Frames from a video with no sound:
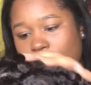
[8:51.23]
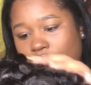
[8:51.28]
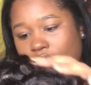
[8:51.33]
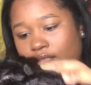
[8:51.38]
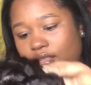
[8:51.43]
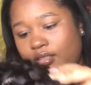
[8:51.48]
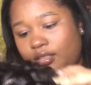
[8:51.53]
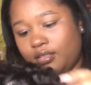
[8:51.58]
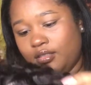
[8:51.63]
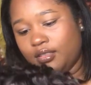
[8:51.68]

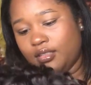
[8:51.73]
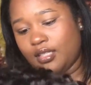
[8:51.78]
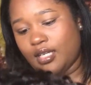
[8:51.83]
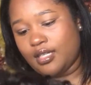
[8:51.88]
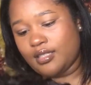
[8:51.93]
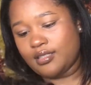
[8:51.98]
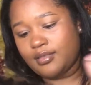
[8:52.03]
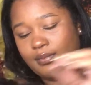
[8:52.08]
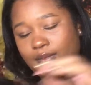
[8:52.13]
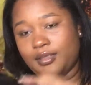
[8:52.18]
you know, the
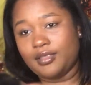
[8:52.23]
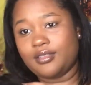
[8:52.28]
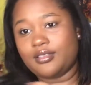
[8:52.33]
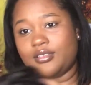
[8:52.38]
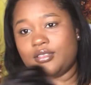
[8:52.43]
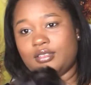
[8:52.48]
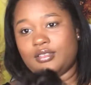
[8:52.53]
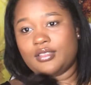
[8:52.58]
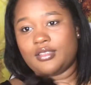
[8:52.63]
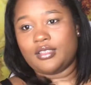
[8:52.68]
knots
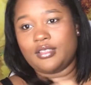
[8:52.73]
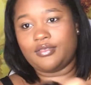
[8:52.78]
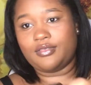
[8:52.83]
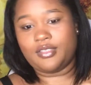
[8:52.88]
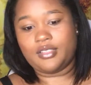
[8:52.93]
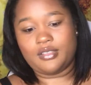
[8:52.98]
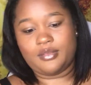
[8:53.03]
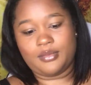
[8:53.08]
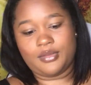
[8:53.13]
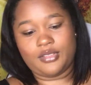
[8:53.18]
bleached and stuff.
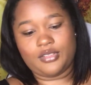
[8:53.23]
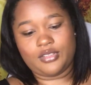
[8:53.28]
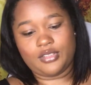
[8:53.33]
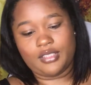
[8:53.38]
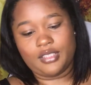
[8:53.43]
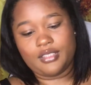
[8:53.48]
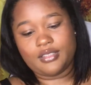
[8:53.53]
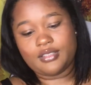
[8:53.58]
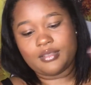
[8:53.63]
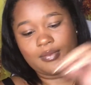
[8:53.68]
You have to bleach the
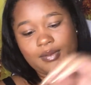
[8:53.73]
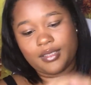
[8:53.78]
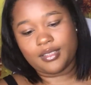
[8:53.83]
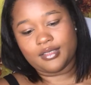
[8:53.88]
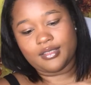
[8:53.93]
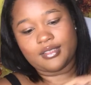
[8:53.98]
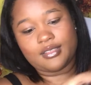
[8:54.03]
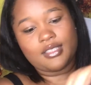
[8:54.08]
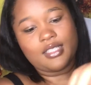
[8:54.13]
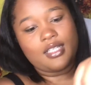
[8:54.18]
lace,
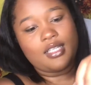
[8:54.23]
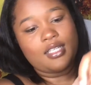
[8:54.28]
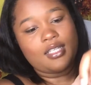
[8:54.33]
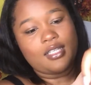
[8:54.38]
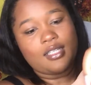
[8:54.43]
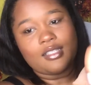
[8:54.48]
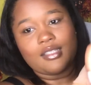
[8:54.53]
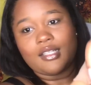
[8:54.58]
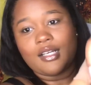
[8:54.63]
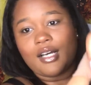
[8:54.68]
because
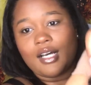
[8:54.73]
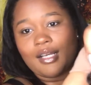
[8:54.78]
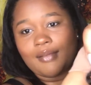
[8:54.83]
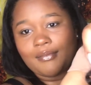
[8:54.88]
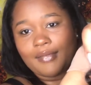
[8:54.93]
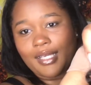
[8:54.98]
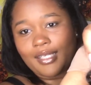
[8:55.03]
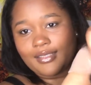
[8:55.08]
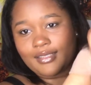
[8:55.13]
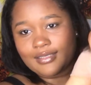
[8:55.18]

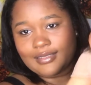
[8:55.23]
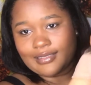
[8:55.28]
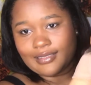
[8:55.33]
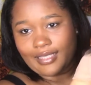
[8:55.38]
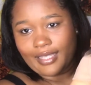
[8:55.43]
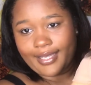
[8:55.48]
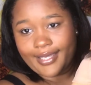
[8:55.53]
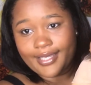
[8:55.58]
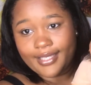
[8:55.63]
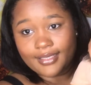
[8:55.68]
I'm not this
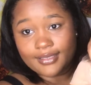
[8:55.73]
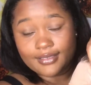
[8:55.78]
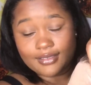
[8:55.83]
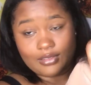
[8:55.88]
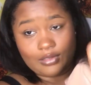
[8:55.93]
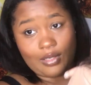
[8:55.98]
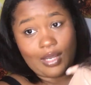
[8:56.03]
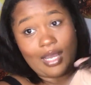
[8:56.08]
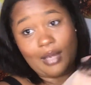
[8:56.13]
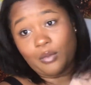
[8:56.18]
light,
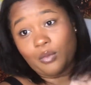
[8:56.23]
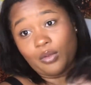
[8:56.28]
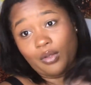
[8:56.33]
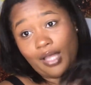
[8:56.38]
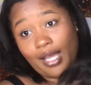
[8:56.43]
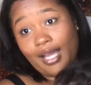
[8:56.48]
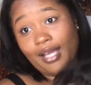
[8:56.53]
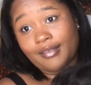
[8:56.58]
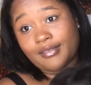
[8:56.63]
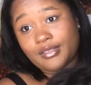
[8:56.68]
so I will
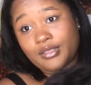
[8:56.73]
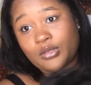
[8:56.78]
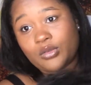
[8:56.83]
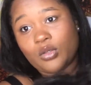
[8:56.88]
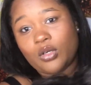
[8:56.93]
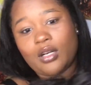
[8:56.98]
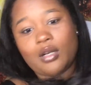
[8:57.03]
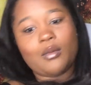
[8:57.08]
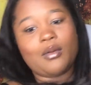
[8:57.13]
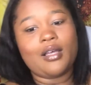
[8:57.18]
have to,
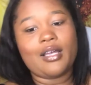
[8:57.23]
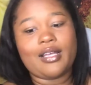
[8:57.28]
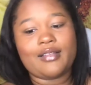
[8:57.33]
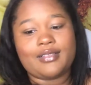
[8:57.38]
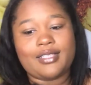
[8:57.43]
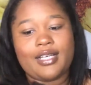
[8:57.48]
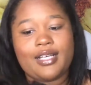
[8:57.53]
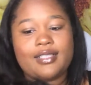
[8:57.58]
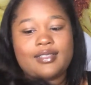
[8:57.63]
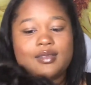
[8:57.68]
or I will have
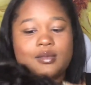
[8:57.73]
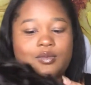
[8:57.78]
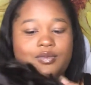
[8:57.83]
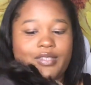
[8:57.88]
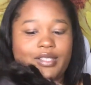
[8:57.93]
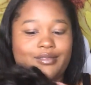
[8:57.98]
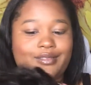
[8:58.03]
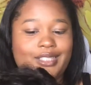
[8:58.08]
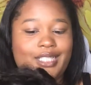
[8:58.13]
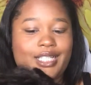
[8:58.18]
to add some
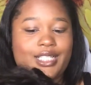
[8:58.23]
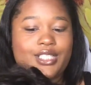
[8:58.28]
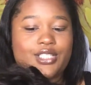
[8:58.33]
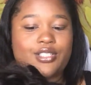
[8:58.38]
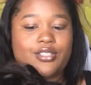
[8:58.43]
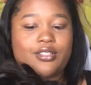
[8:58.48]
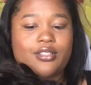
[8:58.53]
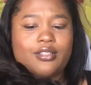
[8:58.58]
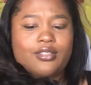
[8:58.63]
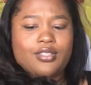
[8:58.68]

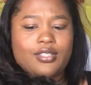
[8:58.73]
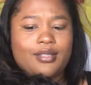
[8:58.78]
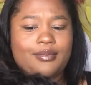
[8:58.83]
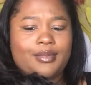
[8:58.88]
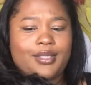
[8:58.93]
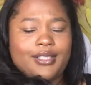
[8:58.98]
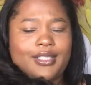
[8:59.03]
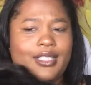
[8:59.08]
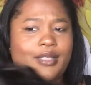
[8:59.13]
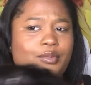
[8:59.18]
foundation or
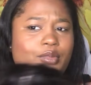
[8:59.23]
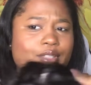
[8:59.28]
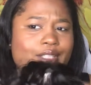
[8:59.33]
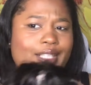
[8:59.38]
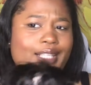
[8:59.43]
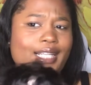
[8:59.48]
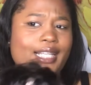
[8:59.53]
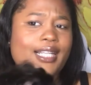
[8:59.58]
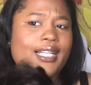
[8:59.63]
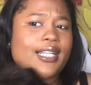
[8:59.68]
something like that. But
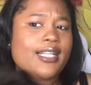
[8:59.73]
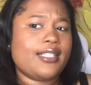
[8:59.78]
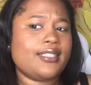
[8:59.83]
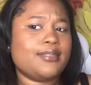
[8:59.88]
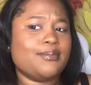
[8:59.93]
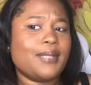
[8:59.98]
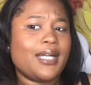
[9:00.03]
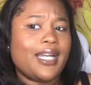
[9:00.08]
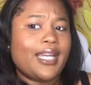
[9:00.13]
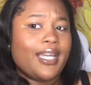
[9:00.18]
the lady that
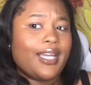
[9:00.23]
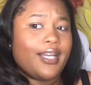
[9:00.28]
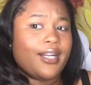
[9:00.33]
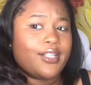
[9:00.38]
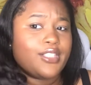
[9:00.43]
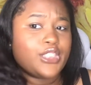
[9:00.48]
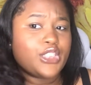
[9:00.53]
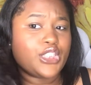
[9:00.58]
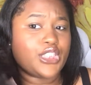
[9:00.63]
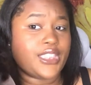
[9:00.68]
does my
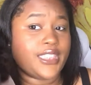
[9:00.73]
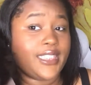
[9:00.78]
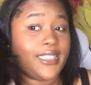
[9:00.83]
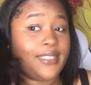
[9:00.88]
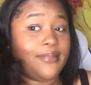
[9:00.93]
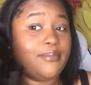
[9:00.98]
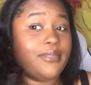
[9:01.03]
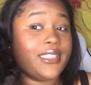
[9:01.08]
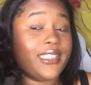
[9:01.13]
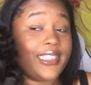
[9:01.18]
hair,
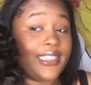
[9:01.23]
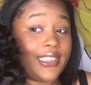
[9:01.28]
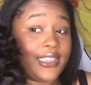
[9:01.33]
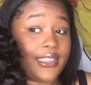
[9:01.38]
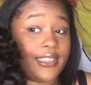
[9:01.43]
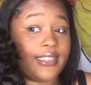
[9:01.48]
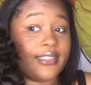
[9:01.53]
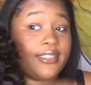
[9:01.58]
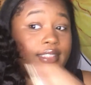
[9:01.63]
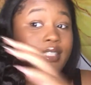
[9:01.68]
she
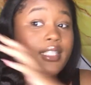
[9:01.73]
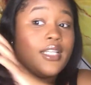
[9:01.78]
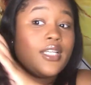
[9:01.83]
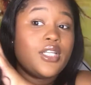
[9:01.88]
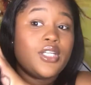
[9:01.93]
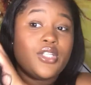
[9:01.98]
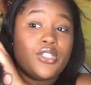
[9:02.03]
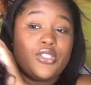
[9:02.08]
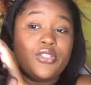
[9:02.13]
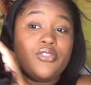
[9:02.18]
bleaches,
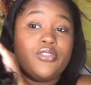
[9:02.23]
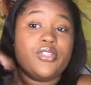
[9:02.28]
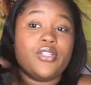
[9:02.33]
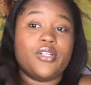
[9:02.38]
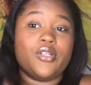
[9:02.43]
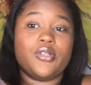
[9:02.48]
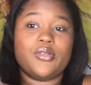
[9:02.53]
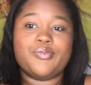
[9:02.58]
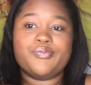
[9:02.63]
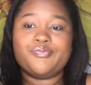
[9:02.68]
you
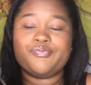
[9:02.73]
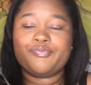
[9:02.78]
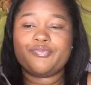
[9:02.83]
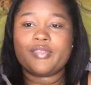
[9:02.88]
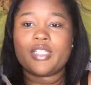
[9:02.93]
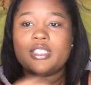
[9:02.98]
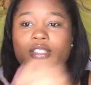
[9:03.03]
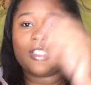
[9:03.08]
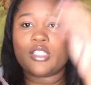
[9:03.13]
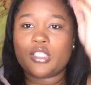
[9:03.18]
know,
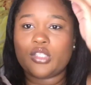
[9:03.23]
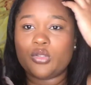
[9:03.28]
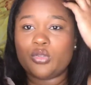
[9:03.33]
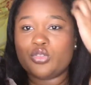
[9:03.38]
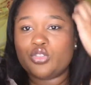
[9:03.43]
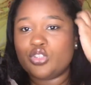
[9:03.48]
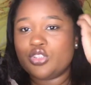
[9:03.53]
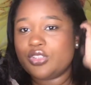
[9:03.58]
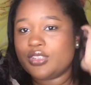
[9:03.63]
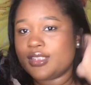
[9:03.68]
the
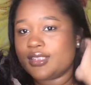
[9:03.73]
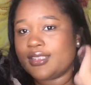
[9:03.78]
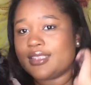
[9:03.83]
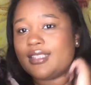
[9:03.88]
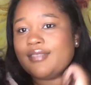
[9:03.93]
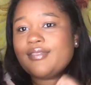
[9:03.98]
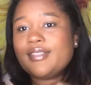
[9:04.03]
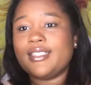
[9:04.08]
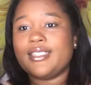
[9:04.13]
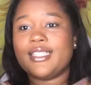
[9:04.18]
closures and
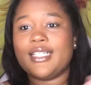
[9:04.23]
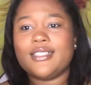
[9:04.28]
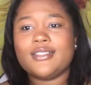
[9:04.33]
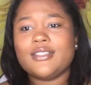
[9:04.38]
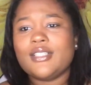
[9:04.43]
stuff like that,